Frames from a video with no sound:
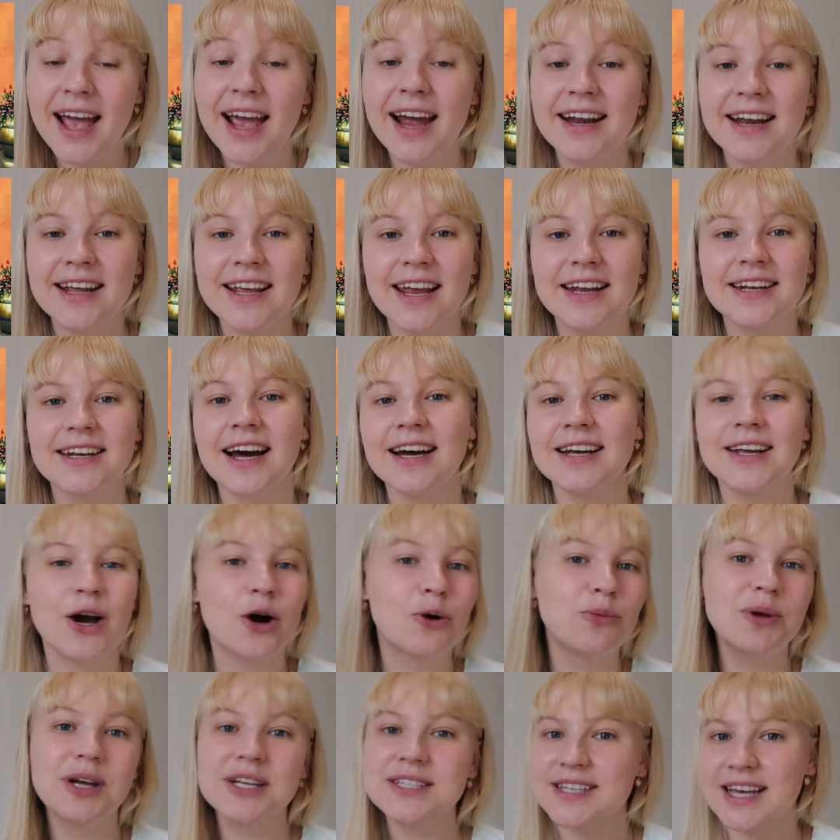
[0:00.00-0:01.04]
And again,
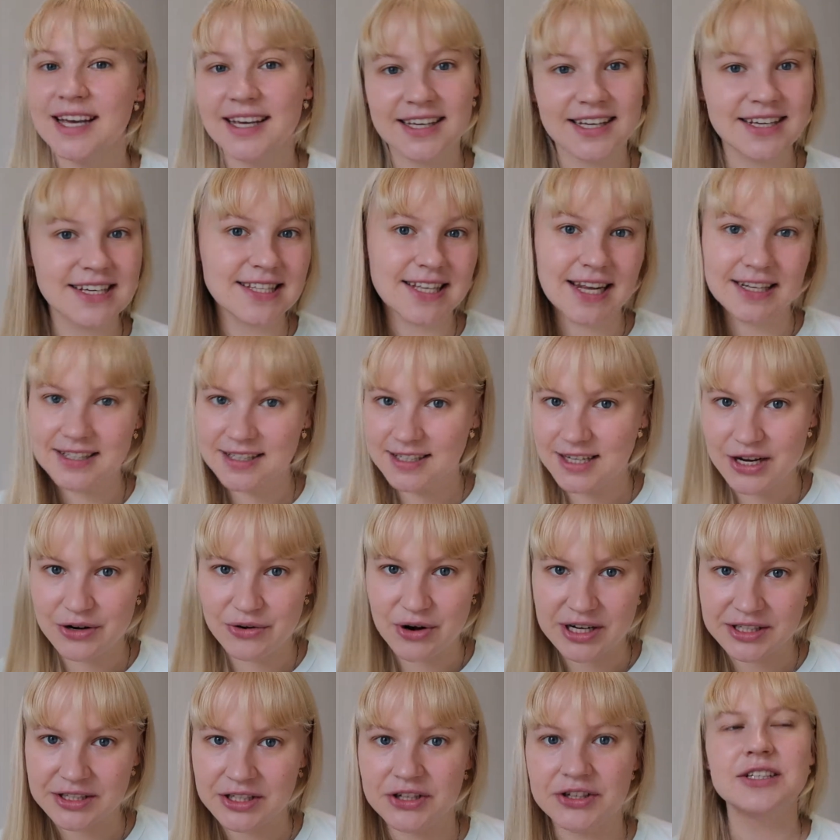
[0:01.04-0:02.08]
Hayao Miyazaki is not a
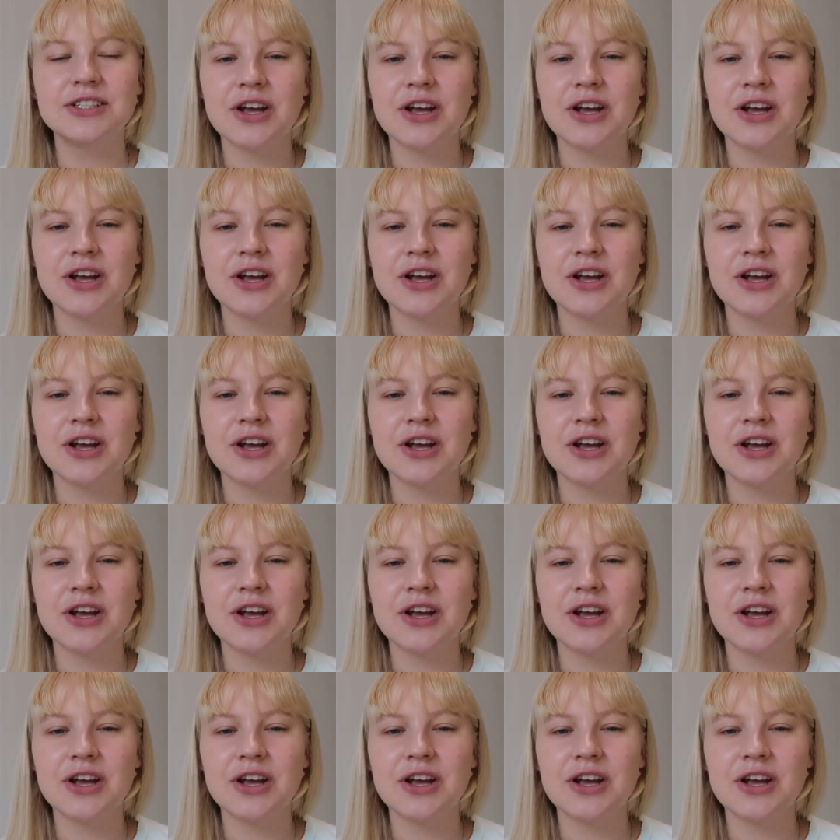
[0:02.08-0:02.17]
director.